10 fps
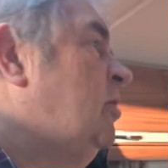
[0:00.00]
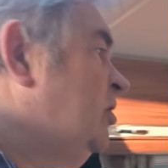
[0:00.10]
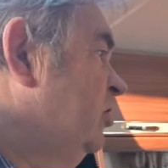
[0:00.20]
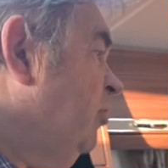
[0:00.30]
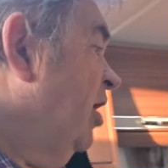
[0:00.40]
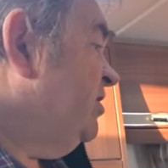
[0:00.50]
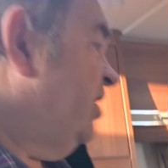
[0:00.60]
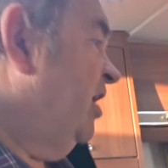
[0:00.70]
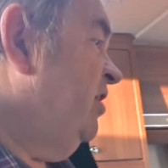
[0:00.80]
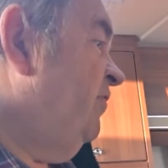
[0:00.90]
quite a
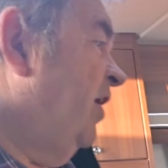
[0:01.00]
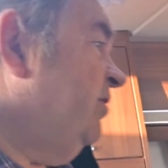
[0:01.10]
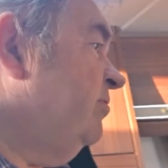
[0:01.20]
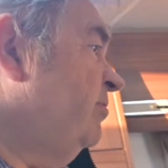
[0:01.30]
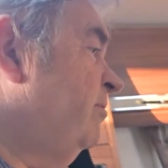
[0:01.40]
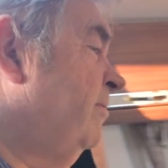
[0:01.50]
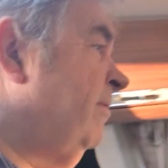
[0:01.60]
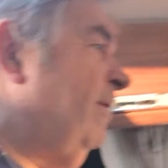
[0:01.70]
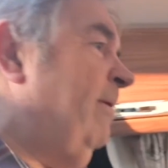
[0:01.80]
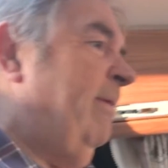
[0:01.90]
tidy van.
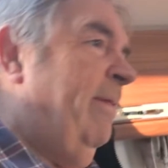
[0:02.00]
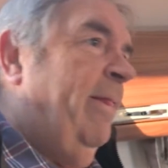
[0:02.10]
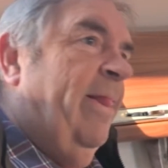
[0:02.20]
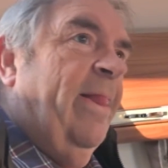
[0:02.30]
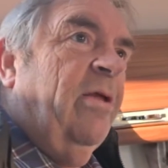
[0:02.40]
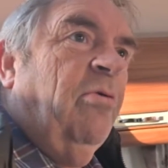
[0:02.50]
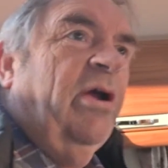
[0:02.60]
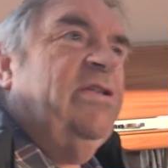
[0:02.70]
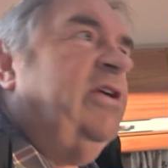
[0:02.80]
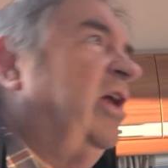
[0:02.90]

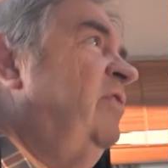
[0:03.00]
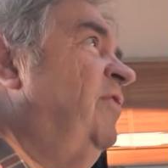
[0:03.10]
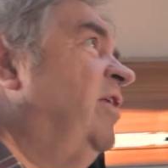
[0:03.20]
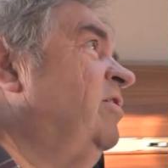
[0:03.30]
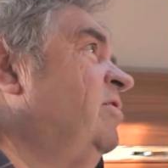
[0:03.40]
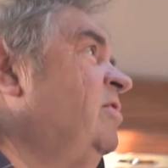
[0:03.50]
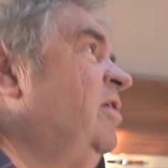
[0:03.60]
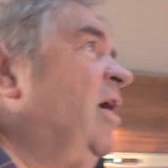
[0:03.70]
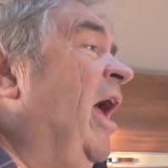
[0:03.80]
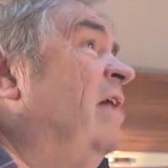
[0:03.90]
Quite a tidy van.
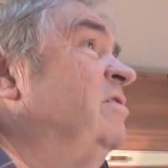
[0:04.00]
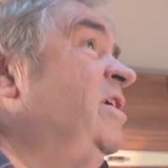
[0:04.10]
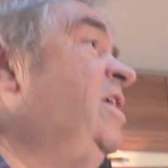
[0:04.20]
Aldi